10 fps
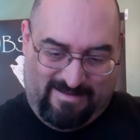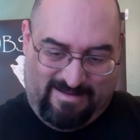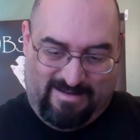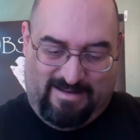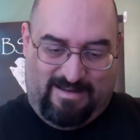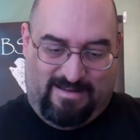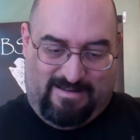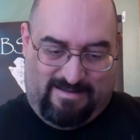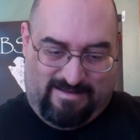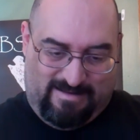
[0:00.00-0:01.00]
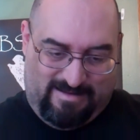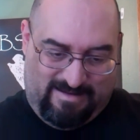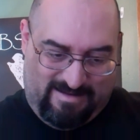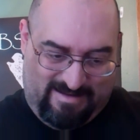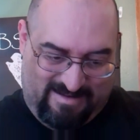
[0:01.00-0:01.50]

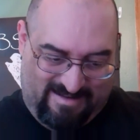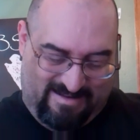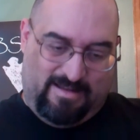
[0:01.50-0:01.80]
Nothing is said.